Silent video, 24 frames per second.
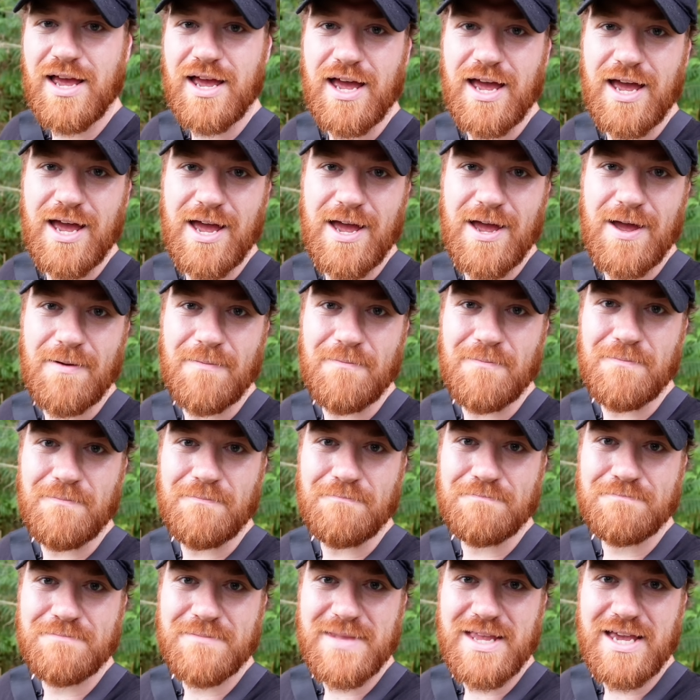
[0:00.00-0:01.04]

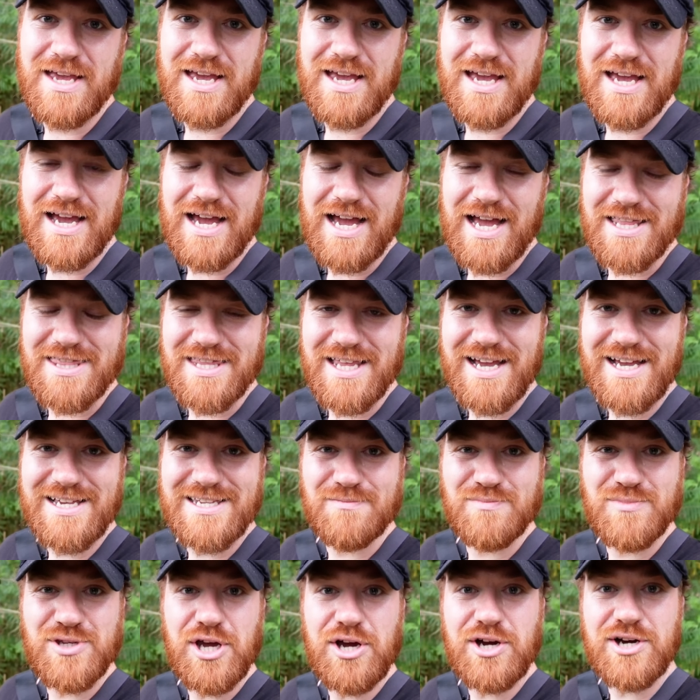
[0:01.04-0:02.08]
Um, and that is
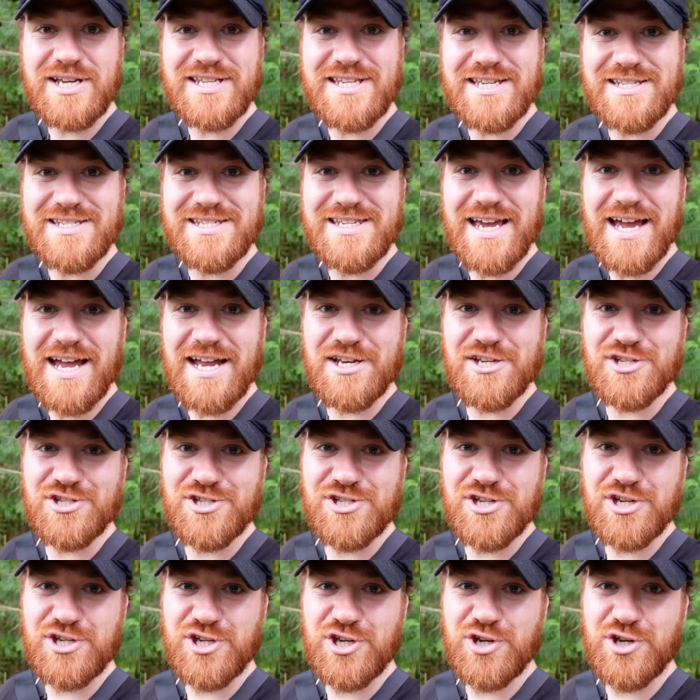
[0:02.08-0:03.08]
I'm targeting tench